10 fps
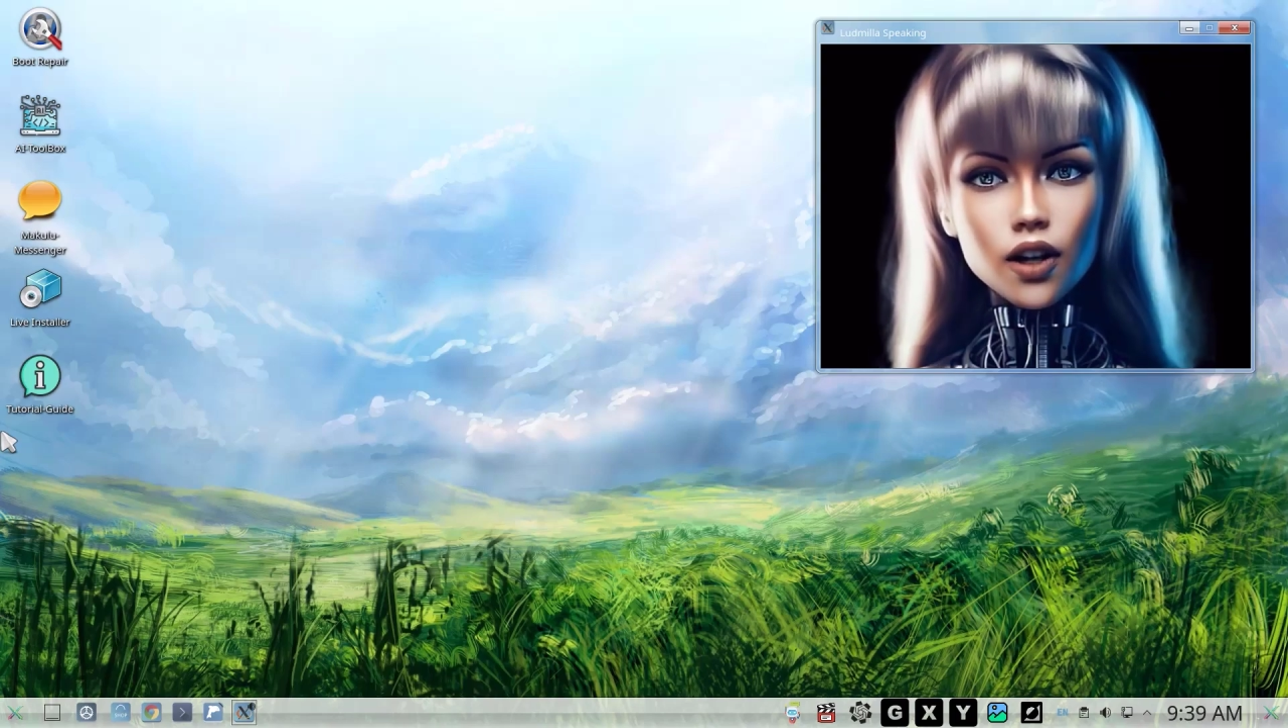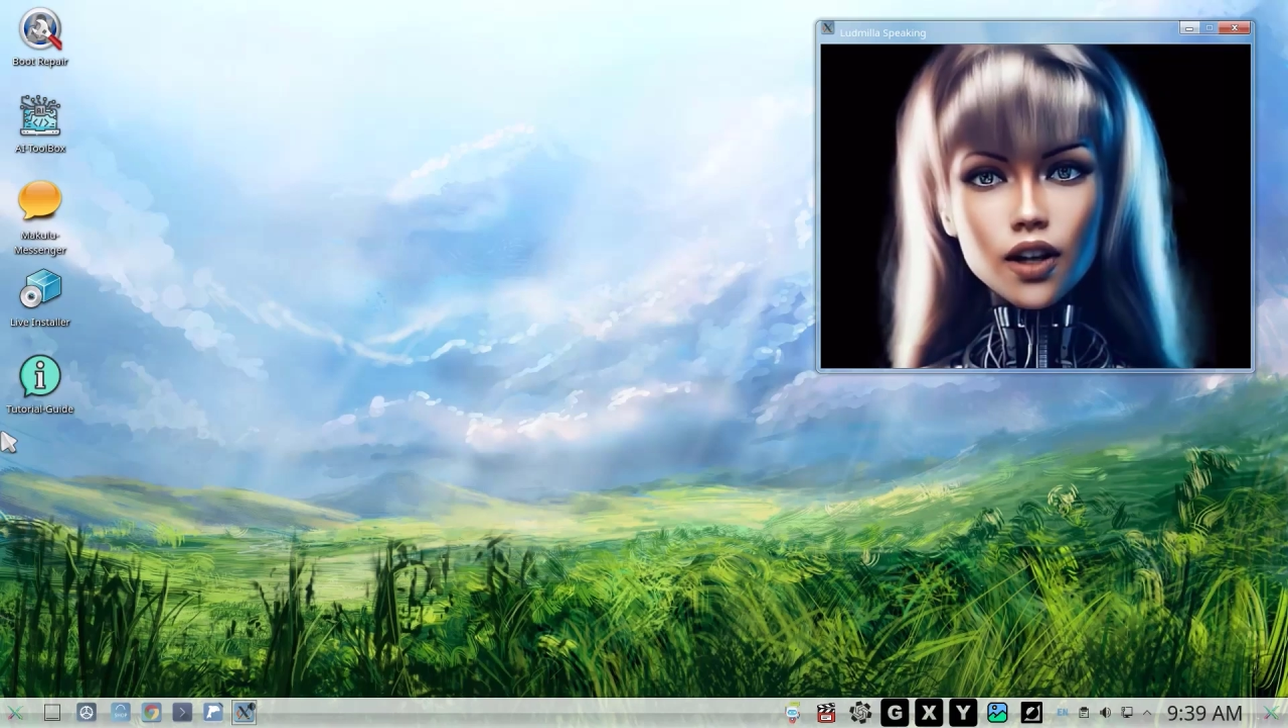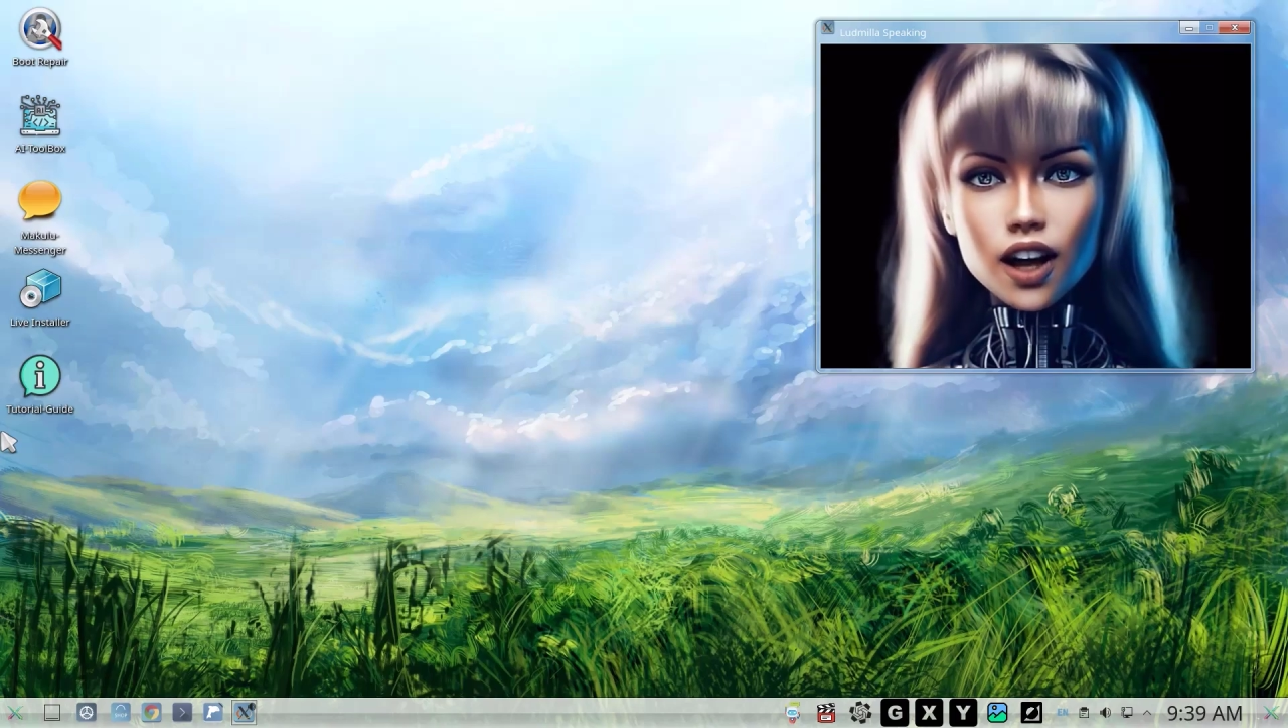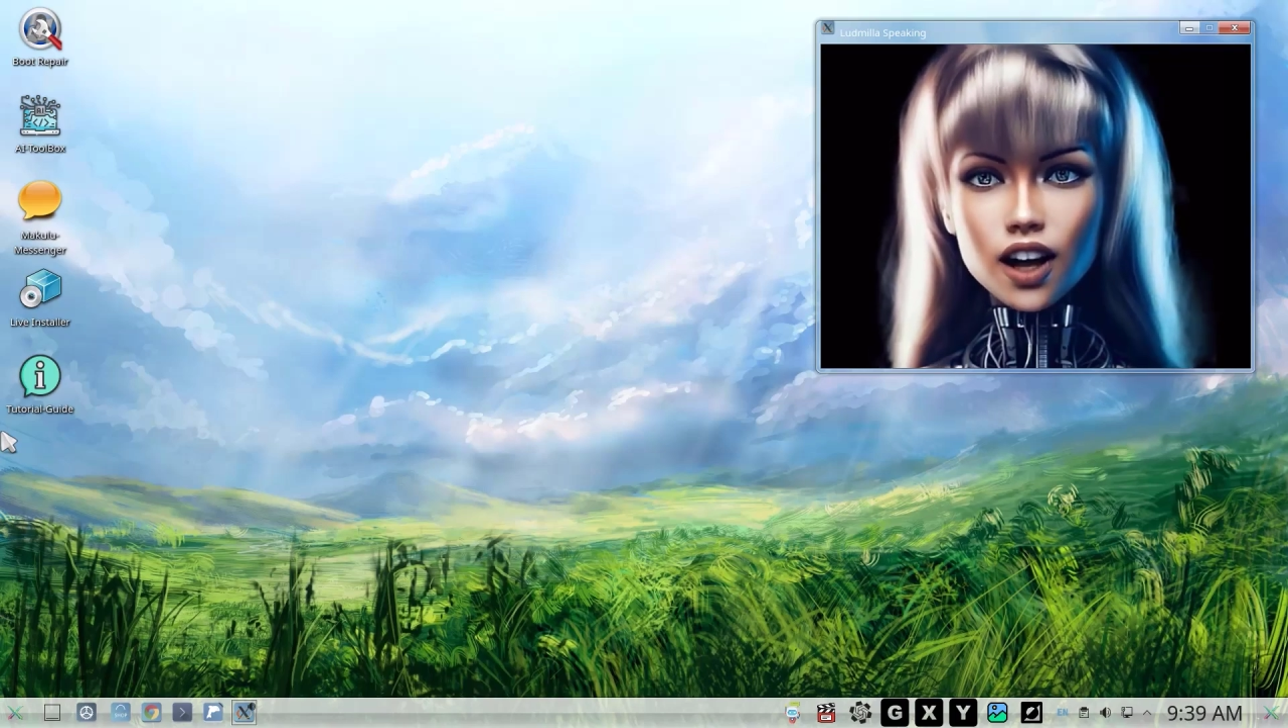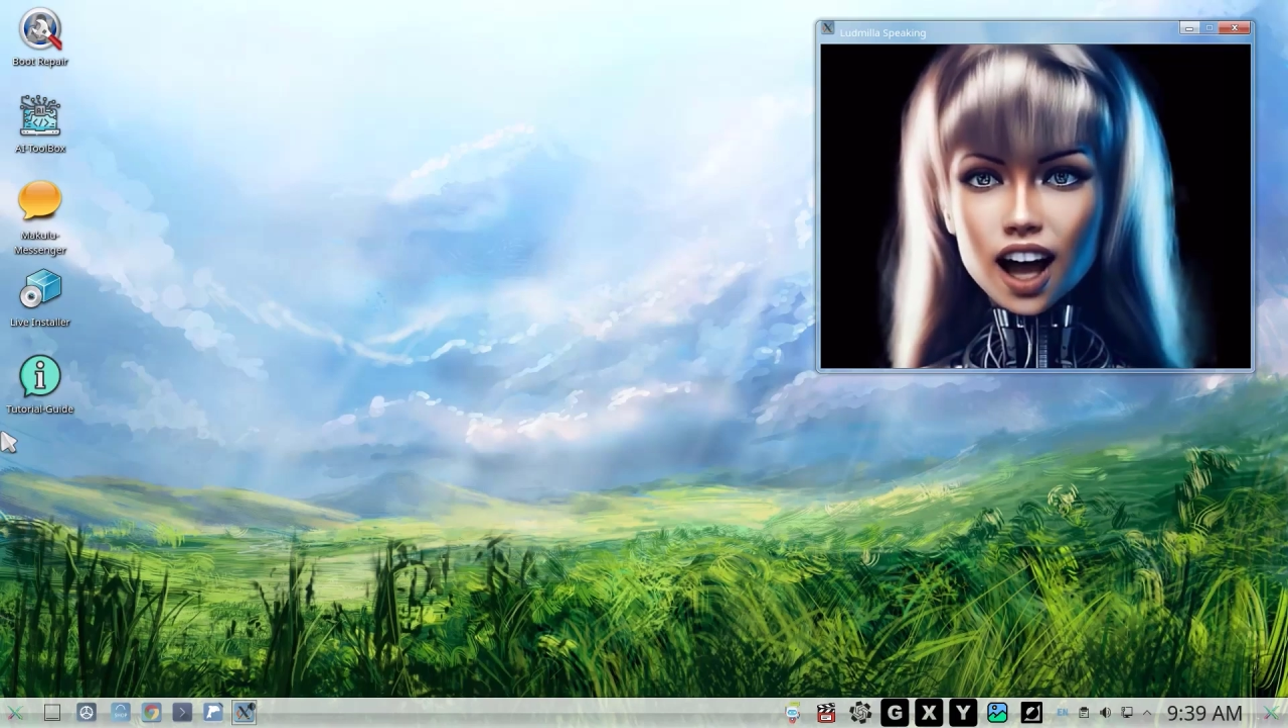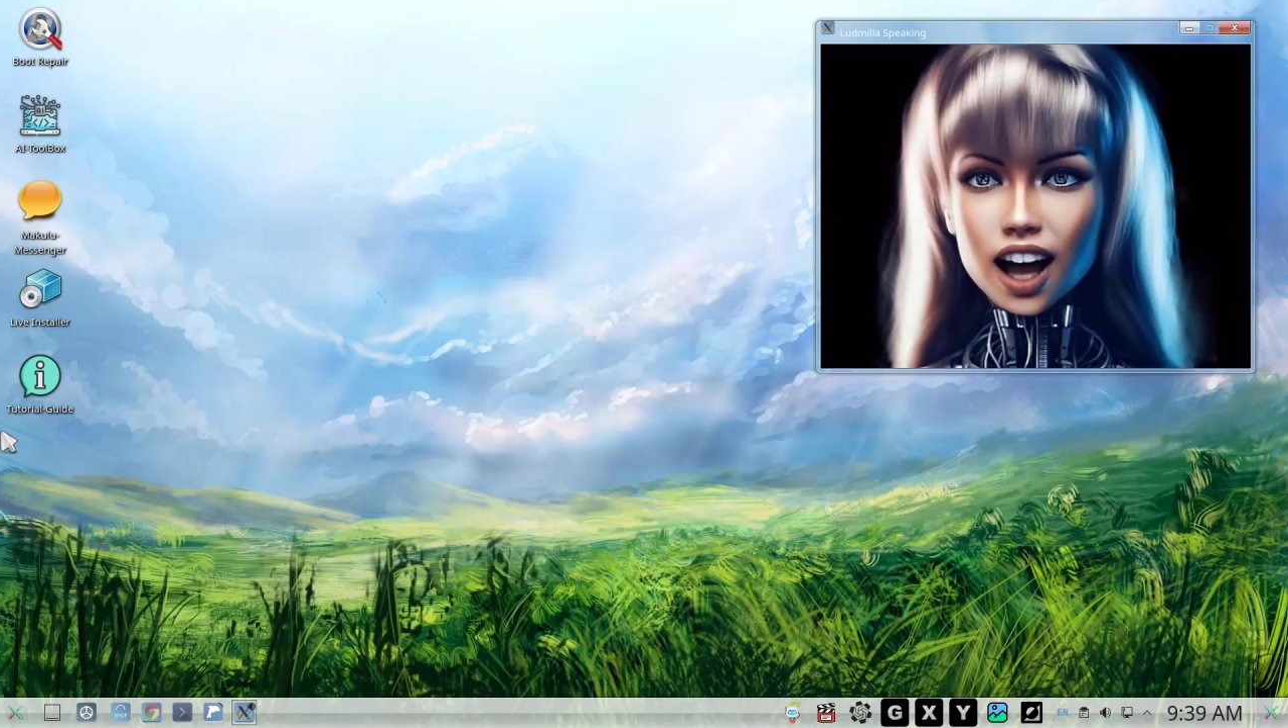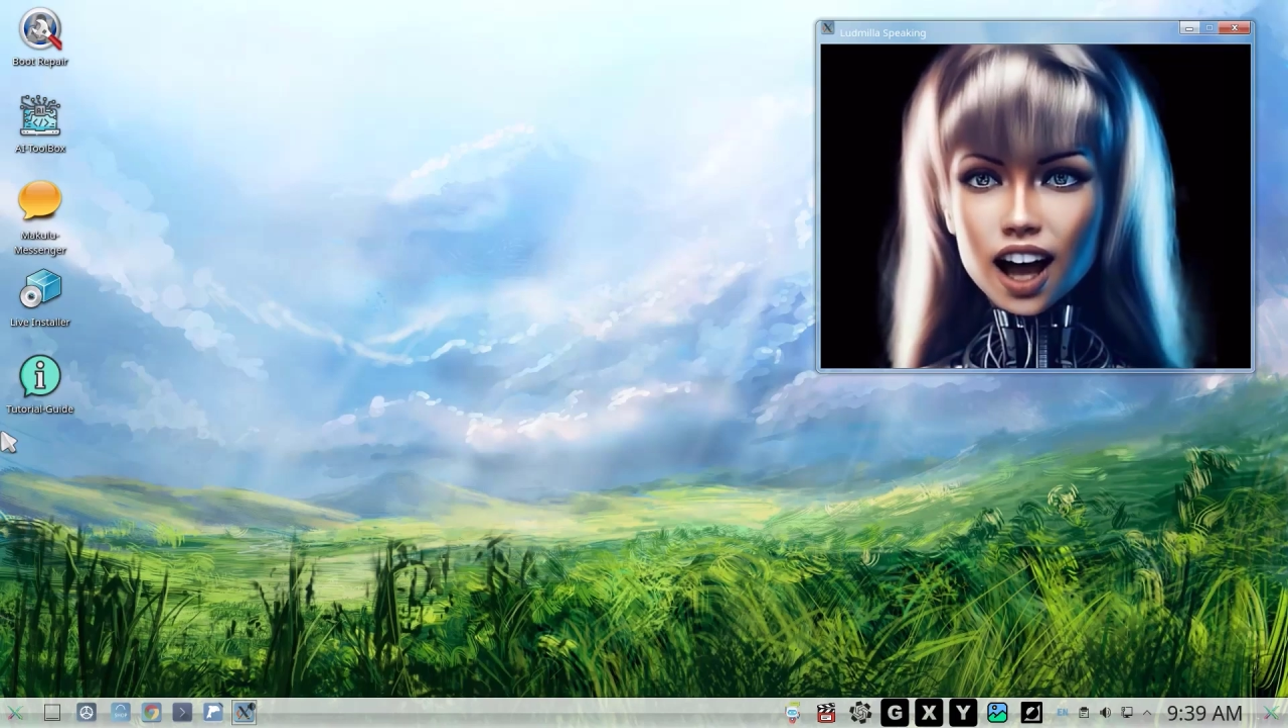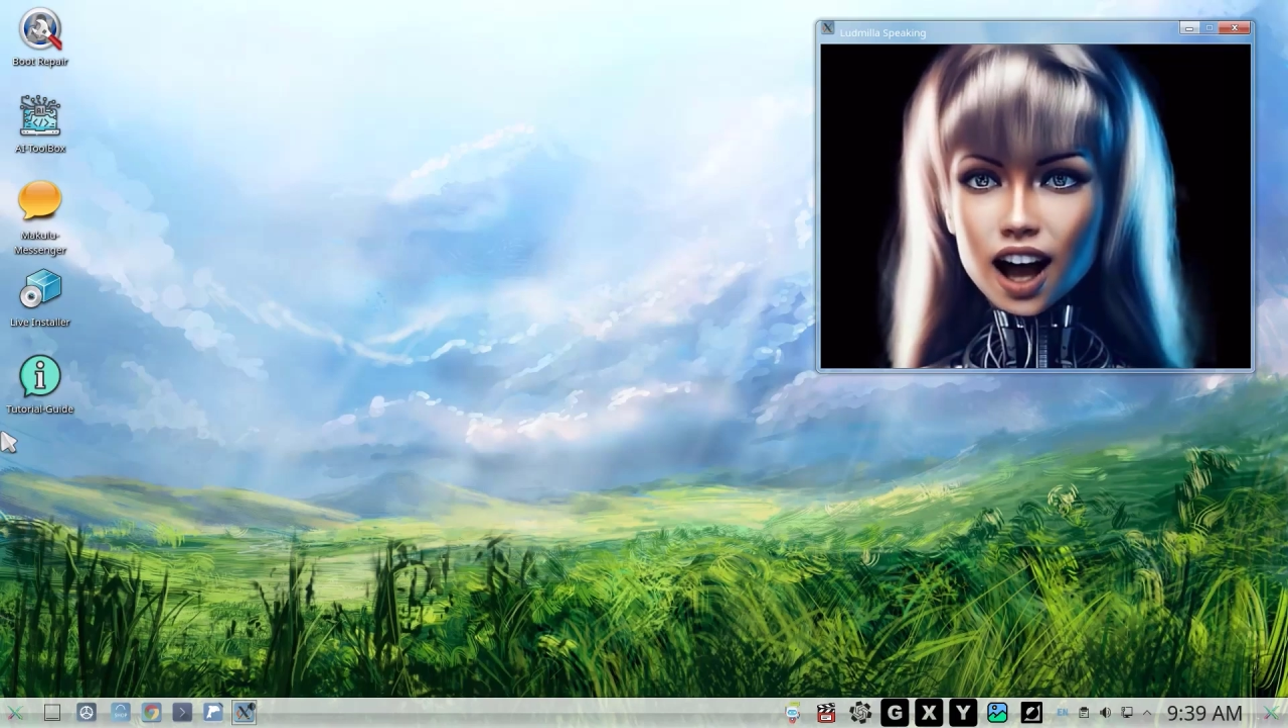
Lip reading: thorough,